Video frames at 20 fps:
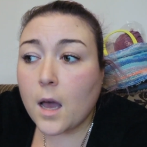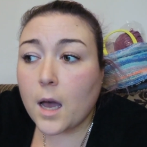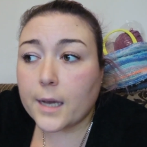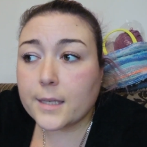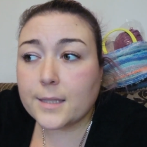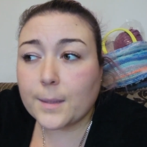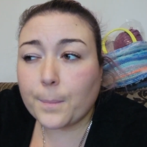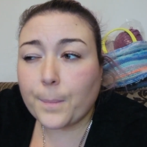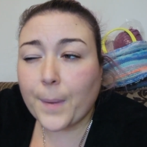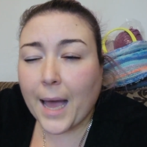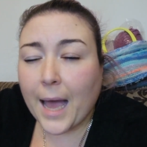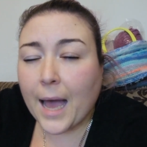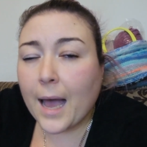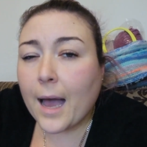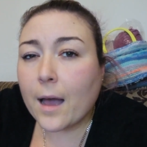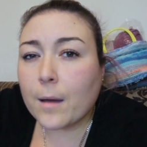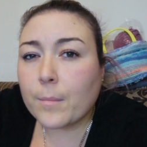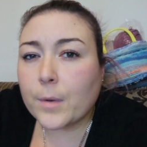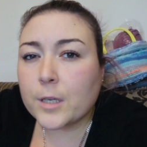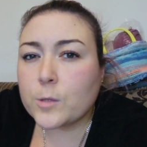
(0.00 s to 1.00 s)
I said, but
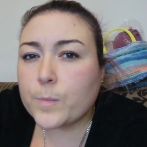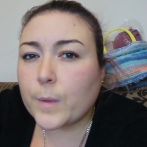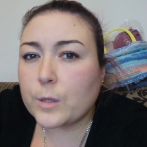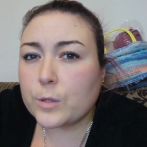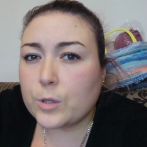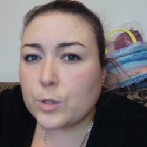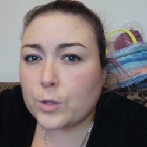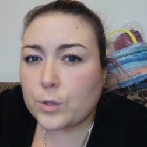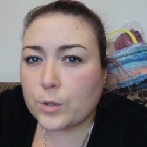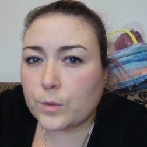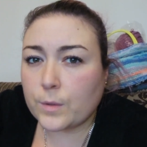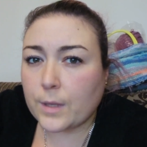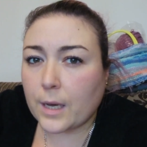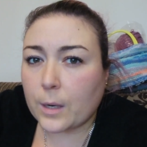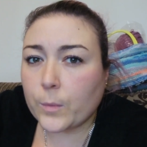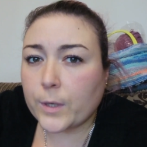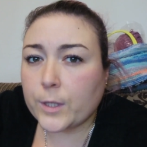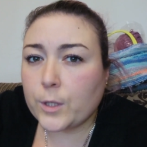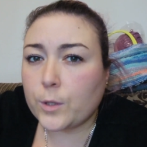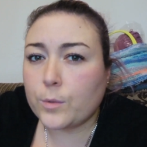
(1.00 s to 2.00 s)
how am I supposed to do that
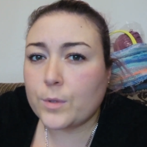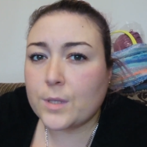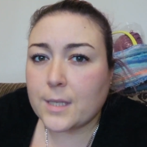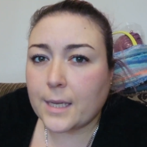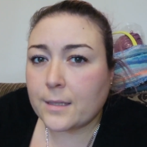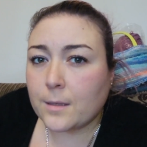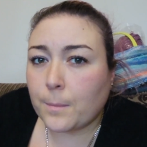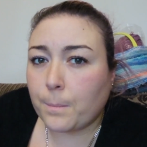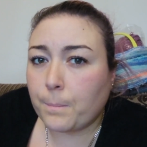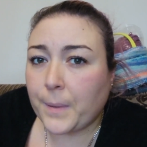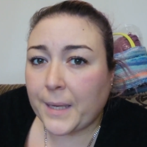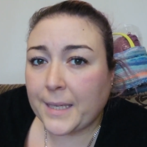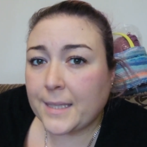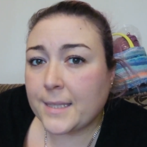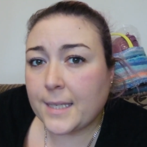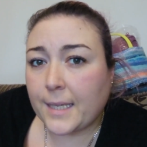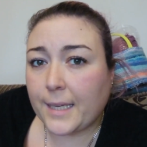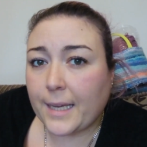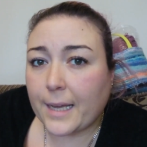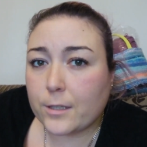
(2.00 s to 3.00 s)
when you send a
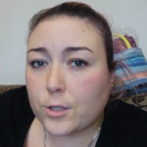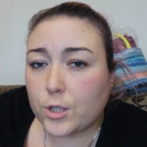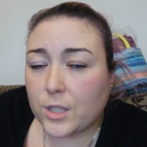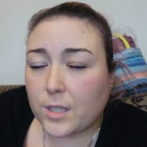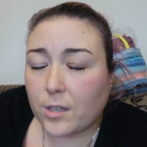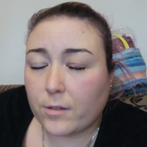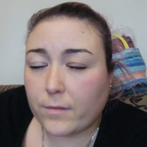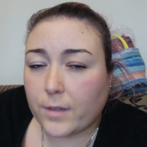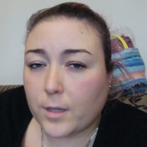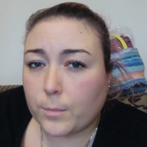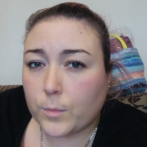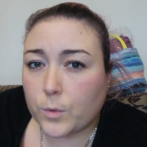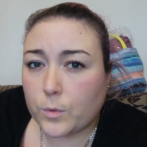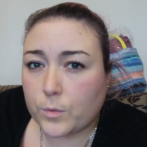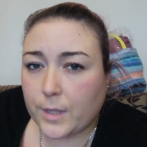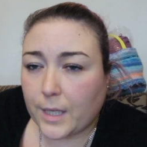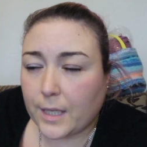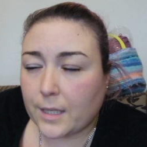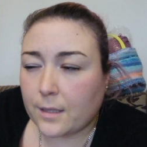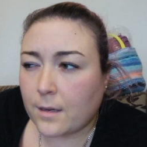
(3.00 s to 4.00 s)
BT engineer in the
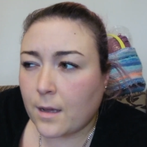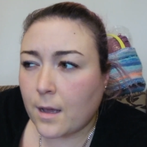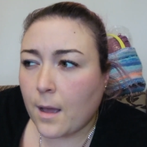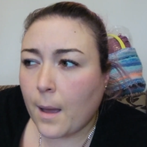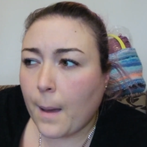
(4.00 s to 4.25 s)
morning,